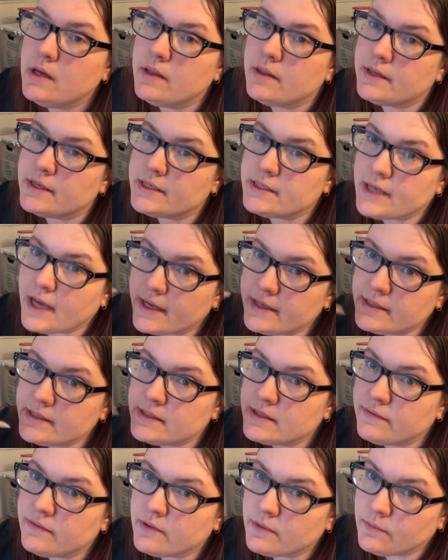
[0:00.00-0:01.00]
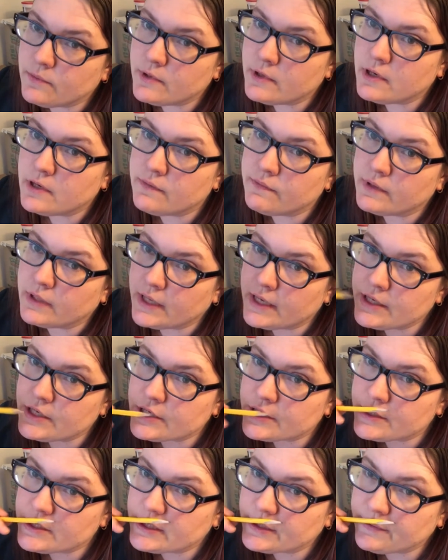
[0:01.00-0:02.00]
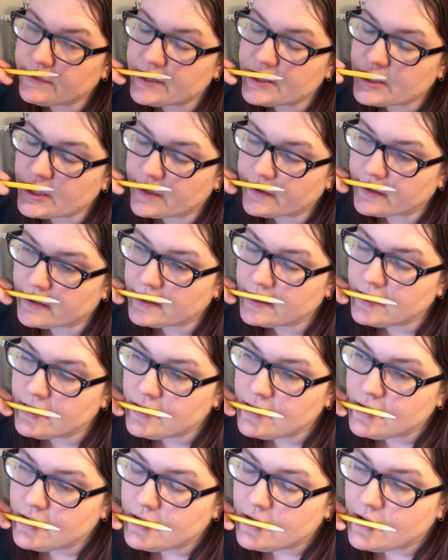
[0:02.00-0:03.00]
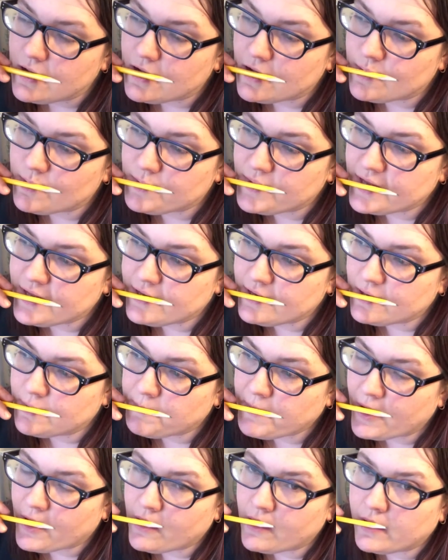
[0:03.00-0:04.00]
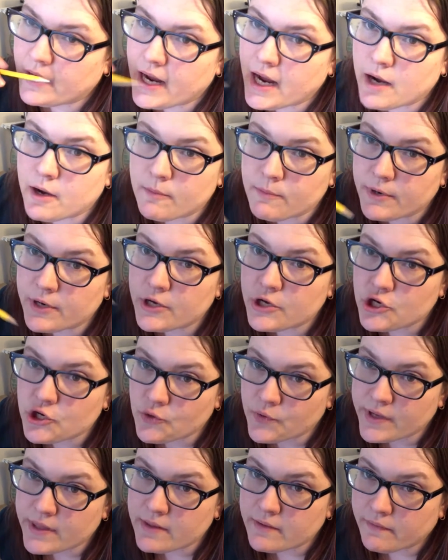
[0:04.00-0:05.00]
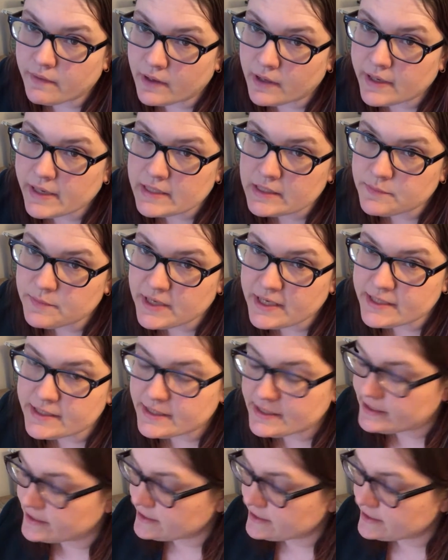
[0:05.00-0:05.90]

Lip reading: the sizes of the wood in relation to each other. I'm thinking about how I'm gonna join the various pieces